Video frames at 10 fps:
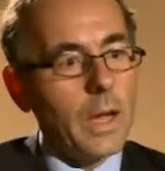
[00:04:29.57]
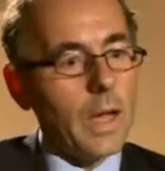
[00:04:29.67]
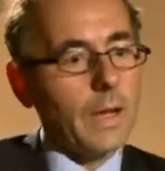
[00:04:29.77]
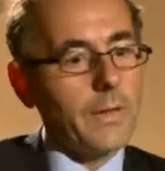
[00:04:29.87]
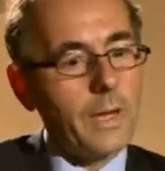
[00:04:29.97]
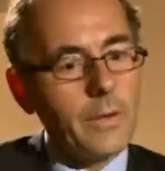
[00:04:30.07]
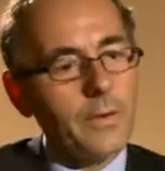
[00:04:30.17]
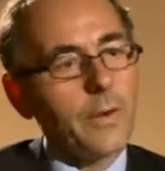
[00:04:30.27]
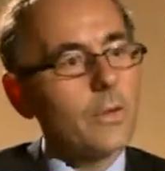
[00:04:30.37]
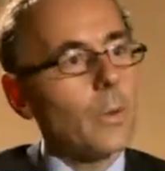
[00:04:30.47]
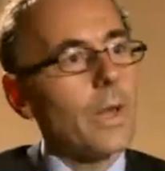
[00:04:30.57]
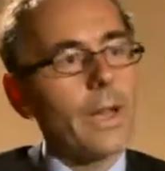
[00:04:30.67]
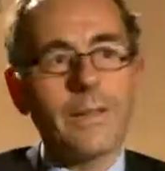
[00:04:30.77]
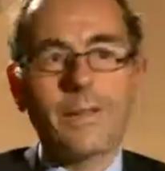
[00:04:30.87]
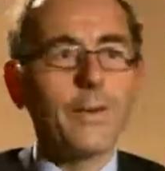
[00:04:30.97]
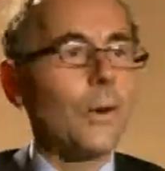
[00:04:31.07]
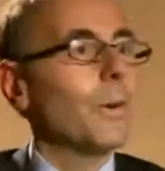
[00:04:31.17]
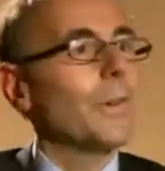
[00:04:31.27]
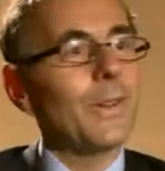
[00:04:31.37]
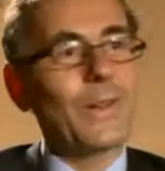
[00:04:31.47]
And at the individual end, it's
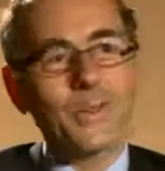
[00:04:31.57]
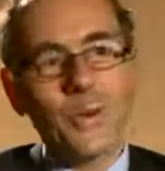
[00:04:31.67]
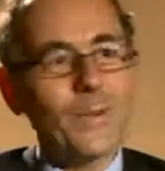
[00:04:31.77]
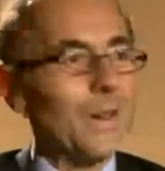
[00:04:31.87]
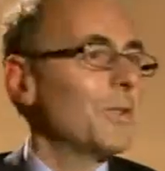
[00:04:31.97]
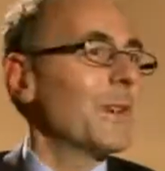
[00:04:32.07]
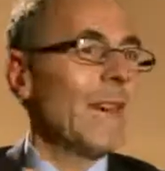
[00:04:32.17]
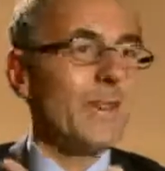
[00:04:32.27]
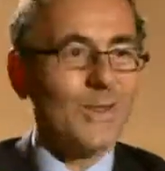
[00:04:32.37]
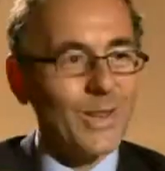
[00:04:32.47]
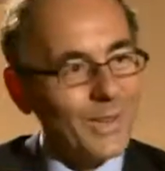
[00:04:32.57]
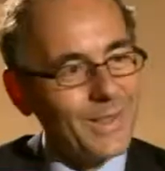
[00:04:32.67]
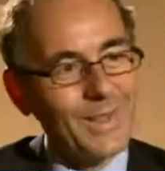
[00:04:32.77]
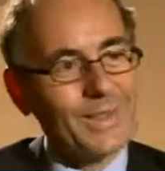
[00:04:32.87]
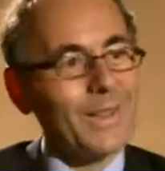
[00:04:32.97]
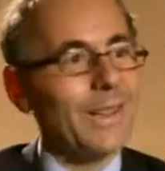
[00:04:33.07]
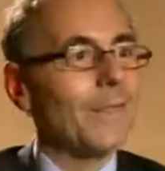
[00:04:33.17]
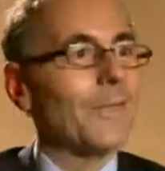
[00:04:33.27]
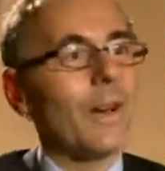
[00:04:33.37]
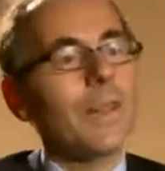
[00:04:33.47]
always an issue of education and
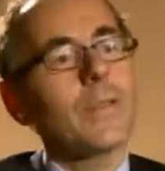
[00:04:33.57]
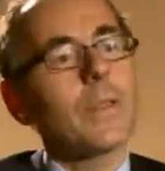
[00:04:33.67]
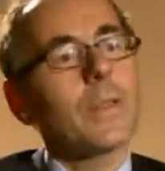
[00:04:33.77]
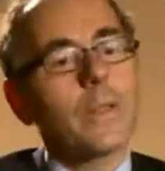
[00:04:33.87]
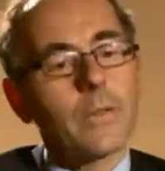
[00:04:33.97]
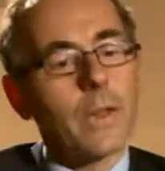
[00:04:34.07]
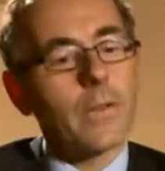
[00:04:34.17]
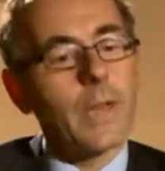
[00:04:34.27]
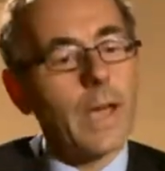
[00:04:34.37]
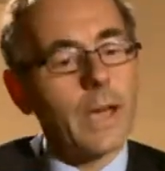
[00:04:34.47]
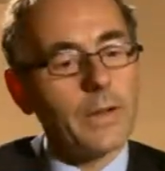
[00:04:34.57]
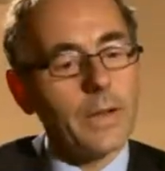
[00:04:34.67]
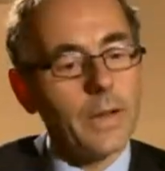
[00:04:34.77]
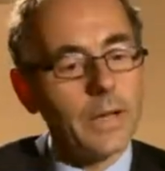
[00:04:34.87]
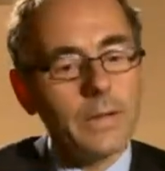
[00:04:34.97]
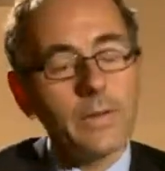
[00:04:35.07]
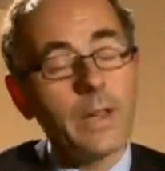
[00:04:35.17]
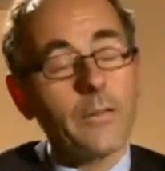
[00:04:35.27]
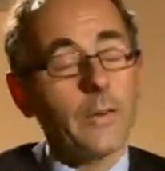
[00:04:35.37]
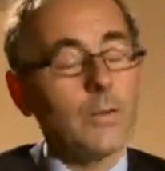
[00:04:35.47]
advice and things like that.
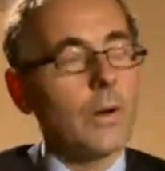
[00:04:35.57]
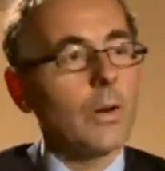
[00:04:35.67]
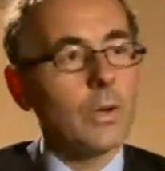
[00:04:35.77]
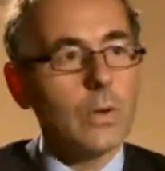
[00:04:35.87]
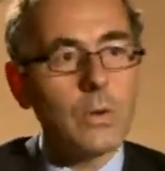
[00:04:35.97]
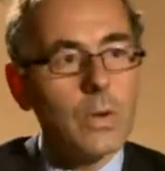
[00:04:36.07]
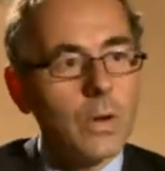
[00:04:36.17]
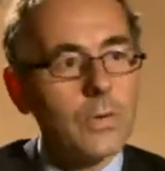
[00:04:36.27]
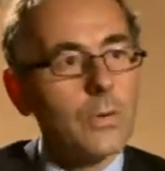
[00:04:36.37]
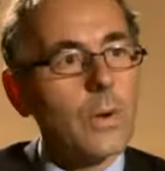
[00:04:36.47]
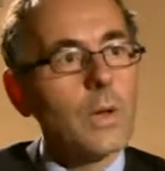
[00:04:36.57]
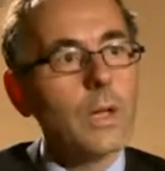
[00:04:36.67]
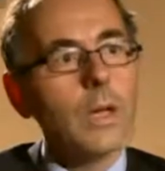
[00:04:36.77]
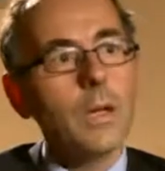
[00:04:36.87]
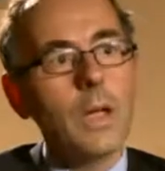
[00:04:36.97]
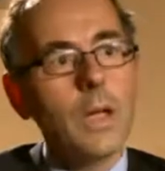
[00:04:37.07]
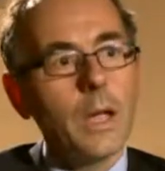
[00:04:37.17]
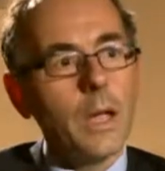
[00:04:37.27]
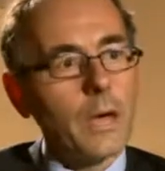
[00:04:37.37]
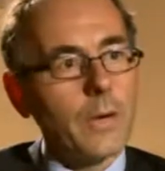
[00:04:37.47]
ETFs are very new to Australia,
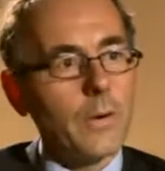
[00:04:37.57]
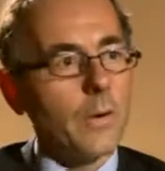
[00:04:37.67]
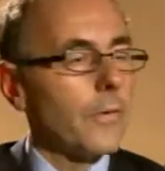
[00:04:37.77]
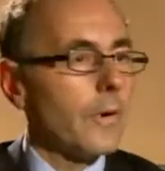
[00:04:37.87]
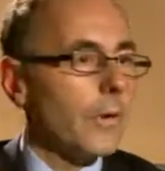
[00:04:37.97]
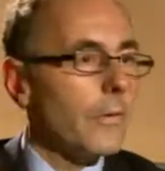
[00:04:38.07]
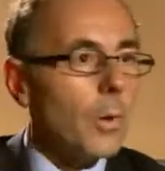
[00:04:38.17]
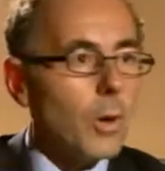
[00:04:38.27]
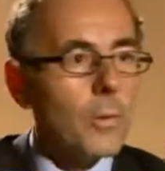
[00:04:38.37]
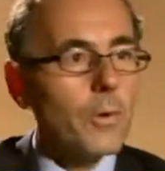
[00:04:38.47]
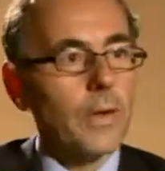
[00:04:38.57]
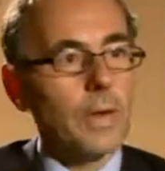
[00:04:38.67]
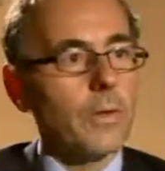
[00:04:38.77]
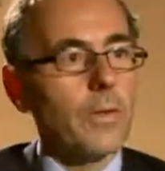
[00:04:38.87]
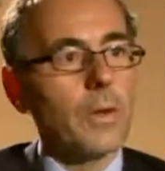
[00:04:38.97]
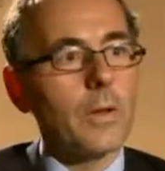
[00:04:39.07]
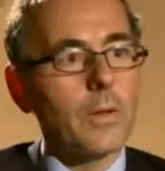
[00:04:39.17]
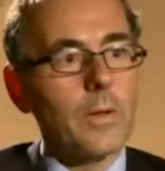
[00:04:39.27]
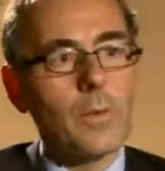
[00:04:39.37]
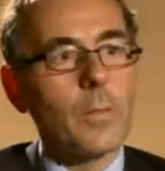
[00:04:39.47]
They're a very small percent of
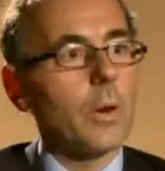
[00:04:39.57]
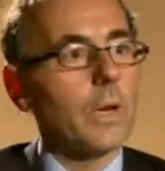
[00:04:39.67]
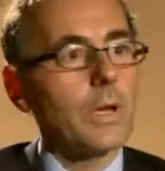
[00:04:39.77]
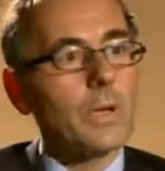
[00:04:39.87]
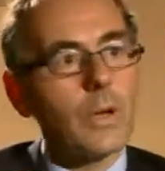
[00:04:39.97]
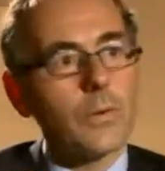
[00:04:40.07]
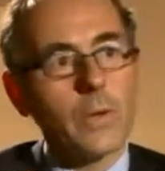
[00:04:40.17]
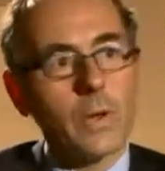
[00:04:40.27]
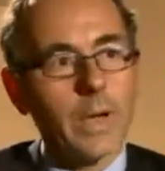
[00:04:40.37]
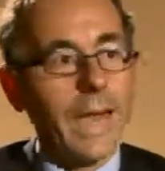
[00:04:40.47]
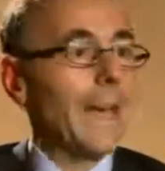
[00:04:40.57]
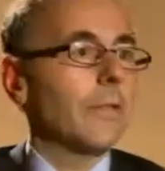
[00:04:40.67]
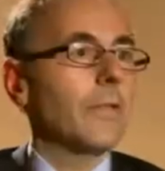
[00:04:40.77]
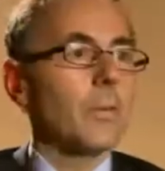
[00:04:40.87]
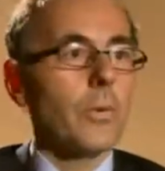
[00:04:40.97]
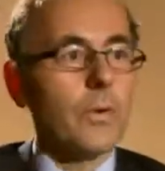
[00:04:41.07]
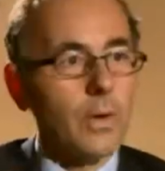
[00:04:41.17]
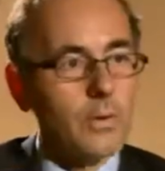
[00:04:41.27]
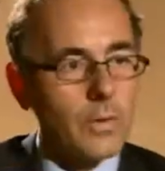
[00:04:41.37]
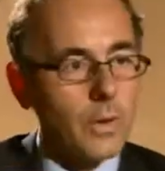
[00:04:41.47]
the market in Australia and as a
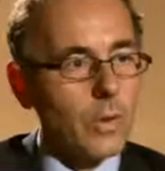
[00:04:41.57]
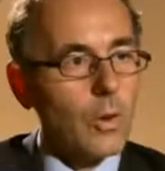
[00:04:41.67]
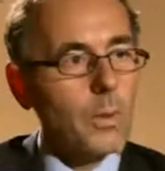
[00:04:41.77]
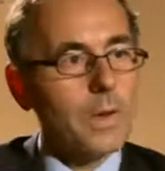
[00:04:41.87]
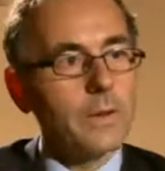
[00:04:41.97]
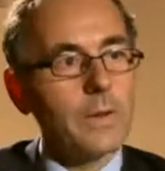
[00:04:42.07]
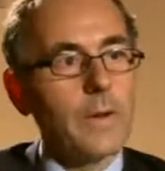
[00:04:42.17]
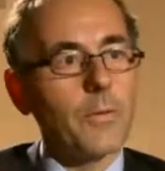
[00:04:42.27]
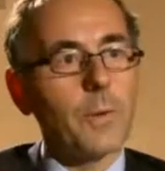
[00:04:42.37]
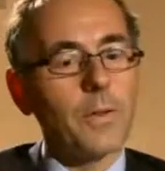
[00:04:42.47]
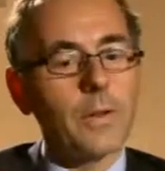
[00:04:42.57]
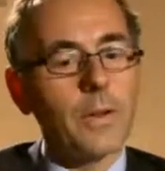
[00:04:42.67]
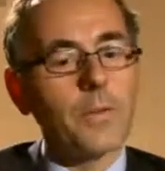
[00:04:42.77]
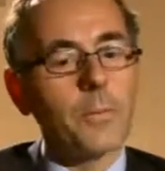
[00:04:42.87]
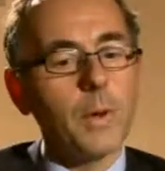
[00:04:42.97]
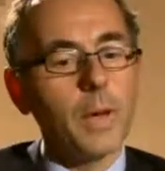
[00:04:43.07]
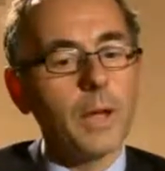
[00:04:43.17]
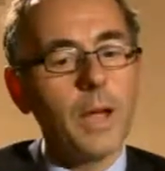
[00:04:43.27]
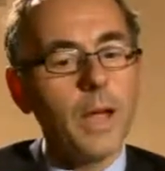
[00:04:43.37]
percentage of the global ETF business. But